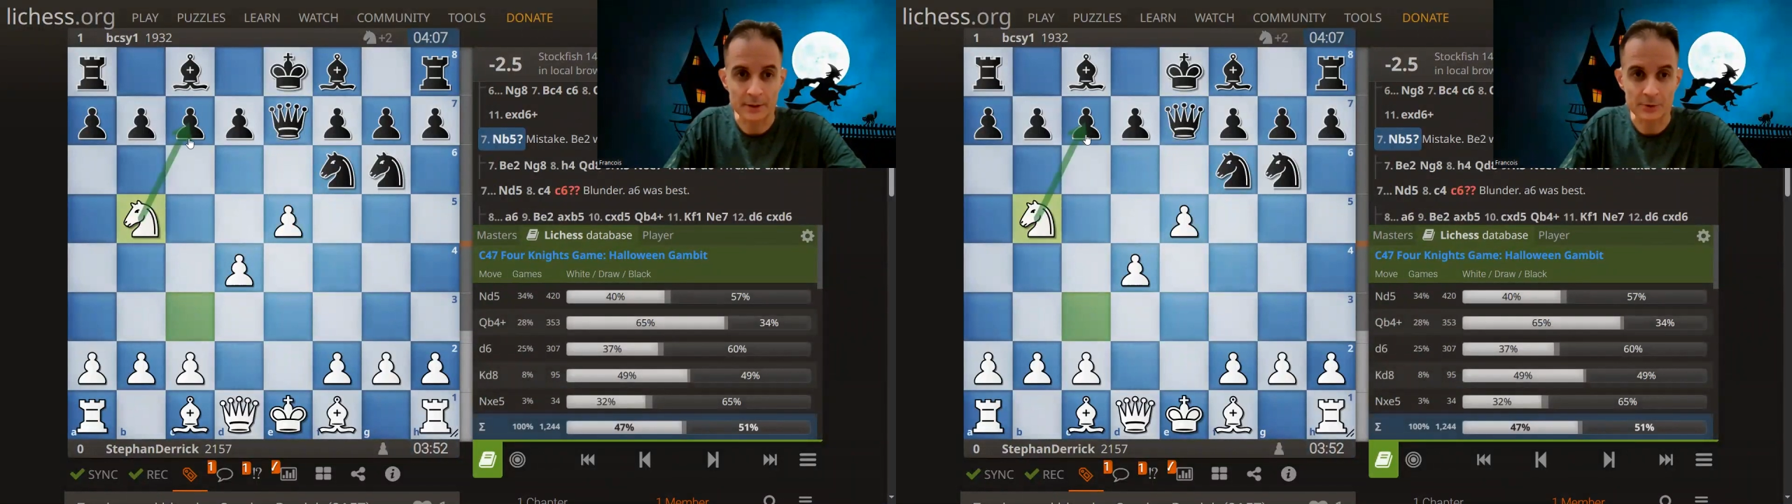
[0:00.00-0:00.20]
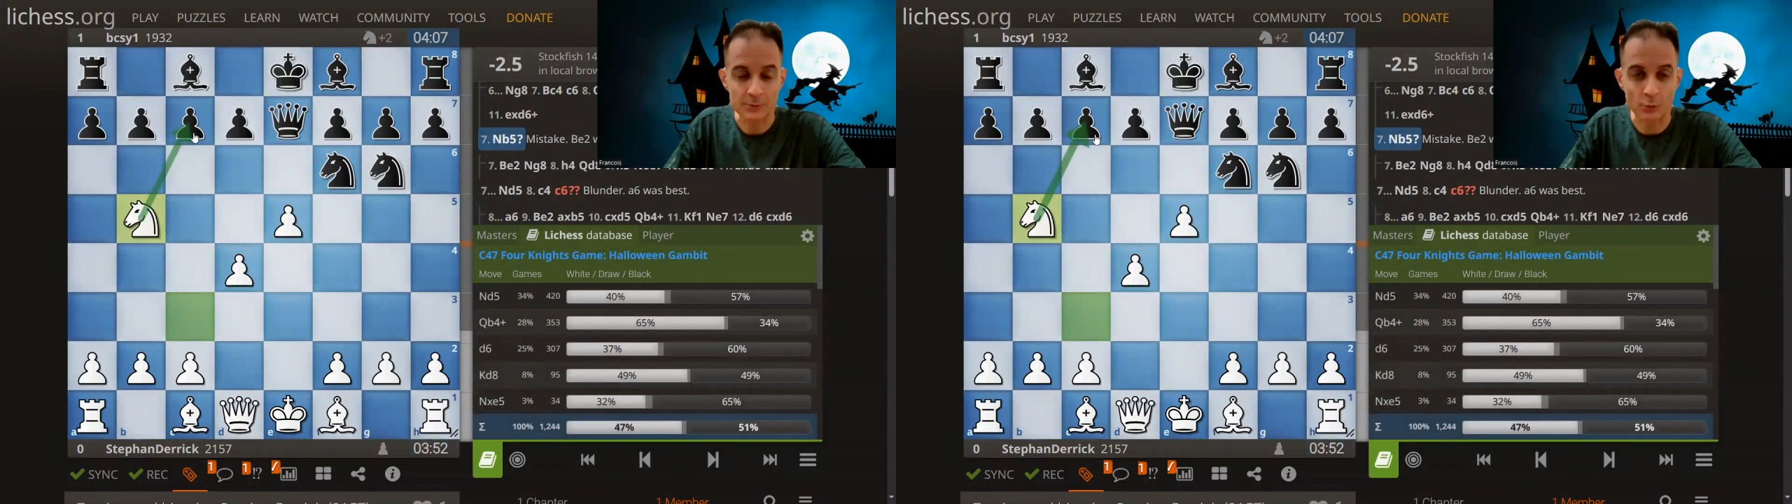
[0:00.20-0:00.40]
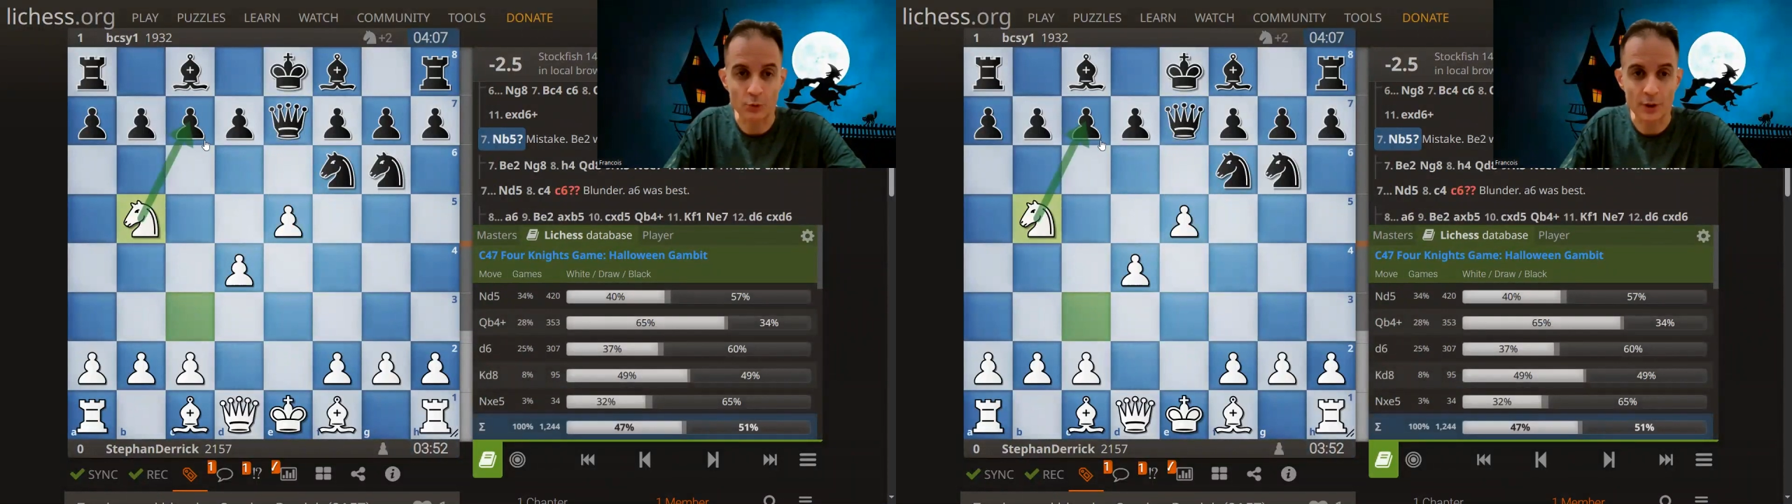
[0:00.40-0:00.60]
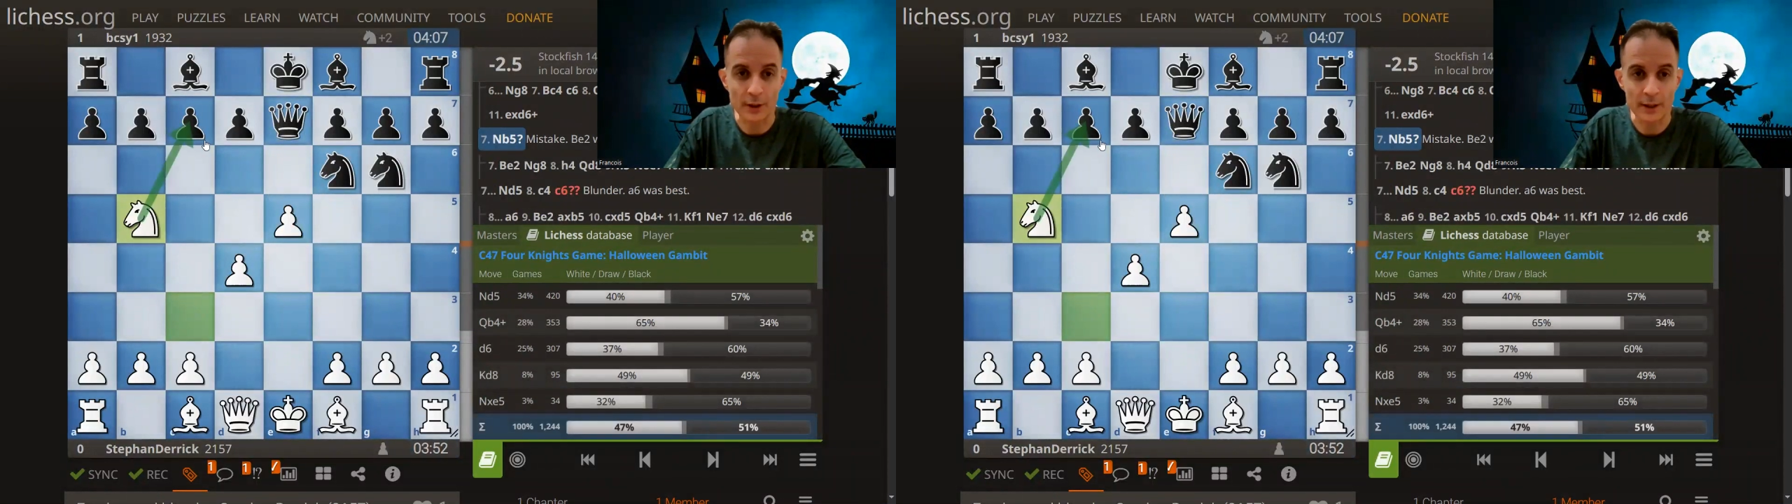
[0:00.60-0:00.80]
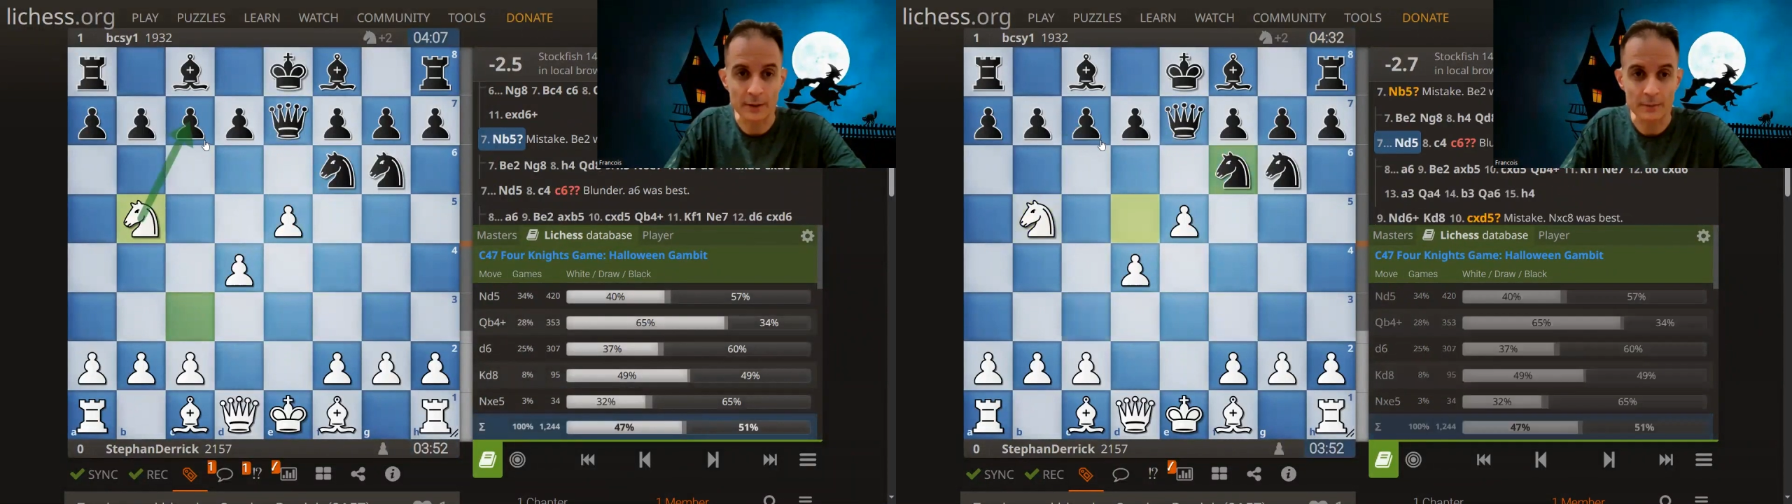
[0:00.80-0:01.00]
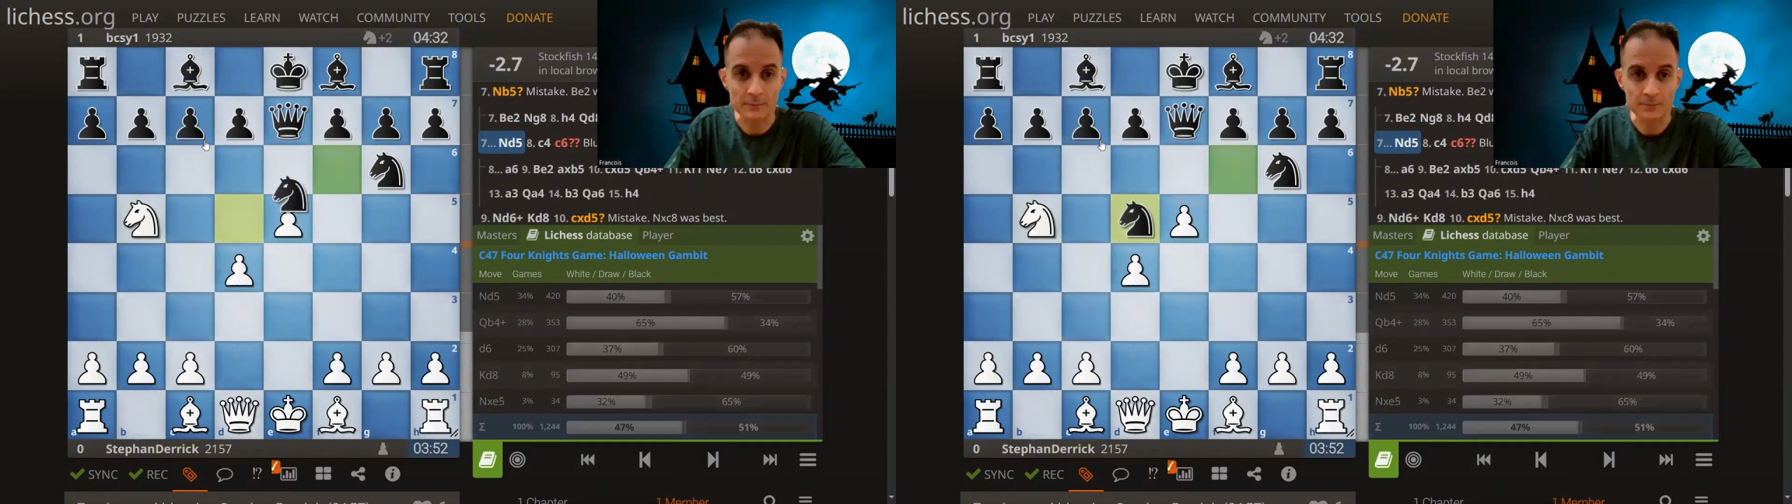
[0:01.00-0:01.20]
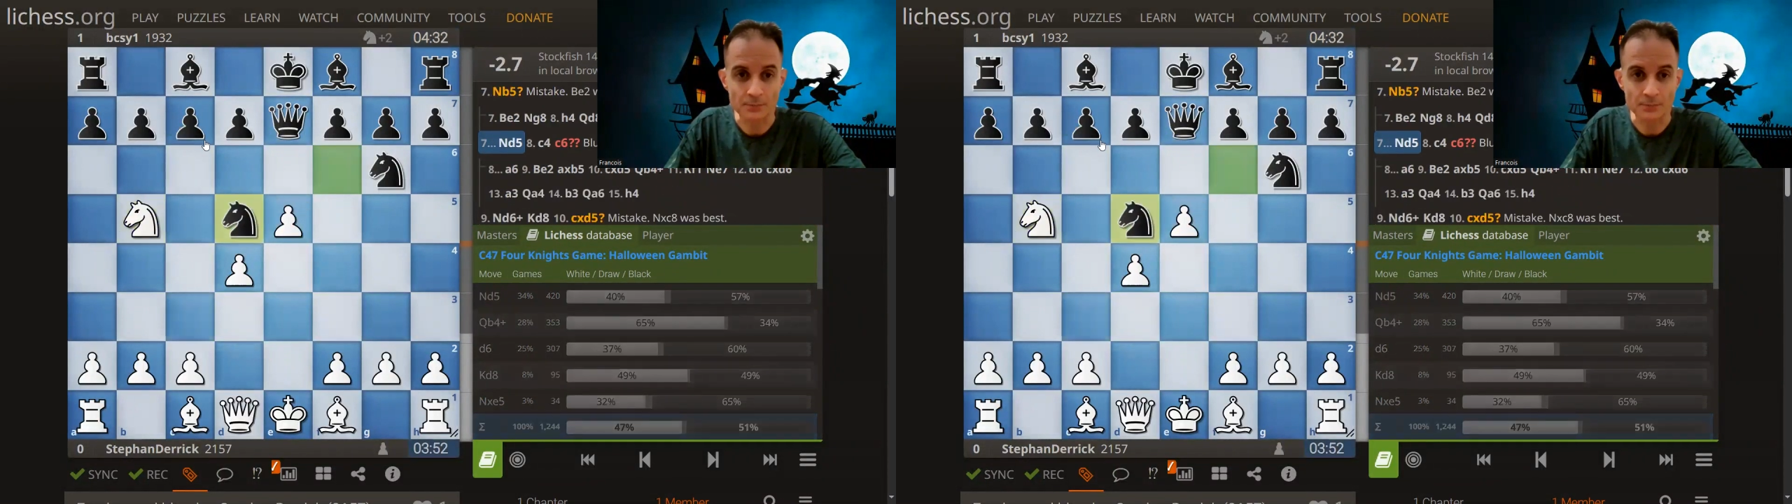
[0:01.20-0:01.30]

this fork again.